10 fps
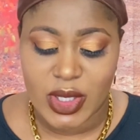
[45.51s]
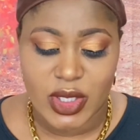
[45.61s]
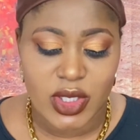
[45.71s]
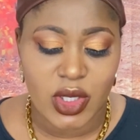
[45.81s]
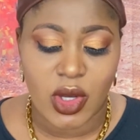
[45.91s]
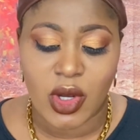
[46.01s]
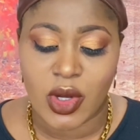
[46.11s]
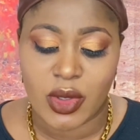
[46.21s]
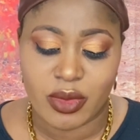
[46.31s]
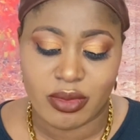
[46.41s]

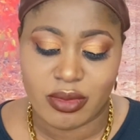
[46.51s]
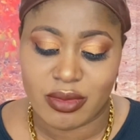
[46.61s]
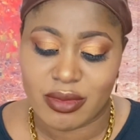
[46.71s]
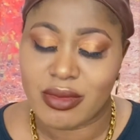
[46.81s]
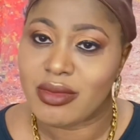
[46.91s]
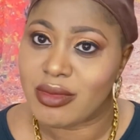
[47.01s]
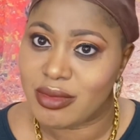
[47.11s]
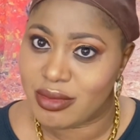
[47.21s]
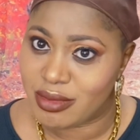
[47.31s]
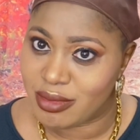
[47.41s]
So
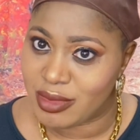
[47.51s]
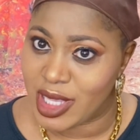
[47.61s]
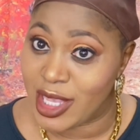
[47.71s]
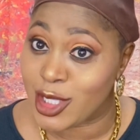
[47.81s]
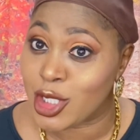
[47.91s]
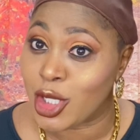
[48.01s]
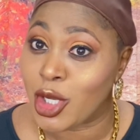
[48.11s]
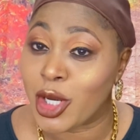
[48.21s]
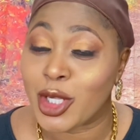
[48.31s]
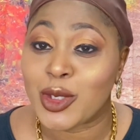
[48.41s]
it's
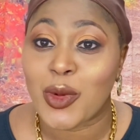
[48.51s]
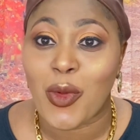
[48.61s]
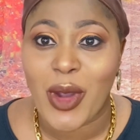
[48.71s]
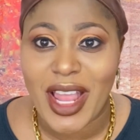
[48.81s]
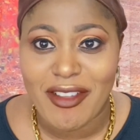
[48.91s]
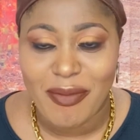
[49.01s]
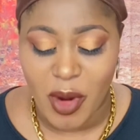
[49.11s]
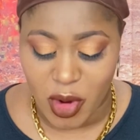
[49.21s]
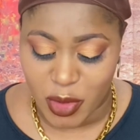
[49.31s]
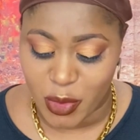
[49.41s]
another
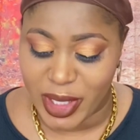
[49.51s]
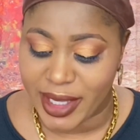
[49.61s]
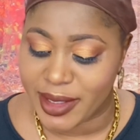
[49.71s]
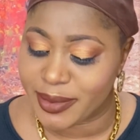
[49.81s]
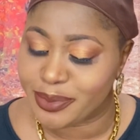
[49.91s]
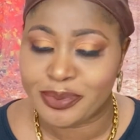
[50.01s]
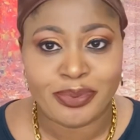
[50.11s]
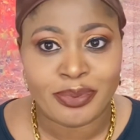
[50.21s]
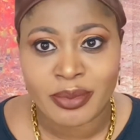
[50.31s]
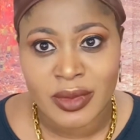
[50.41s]
12-pound wig.
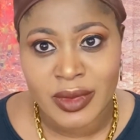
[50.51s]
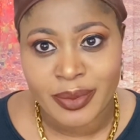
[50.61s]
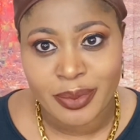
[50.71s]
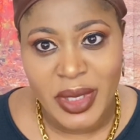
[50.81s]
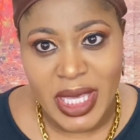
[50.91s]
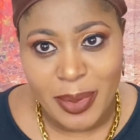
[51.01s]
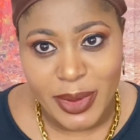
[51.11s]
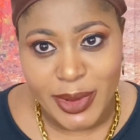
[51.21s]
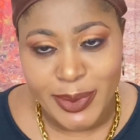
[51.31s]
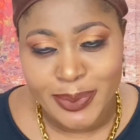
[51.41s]

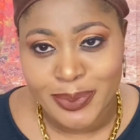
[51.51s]
People,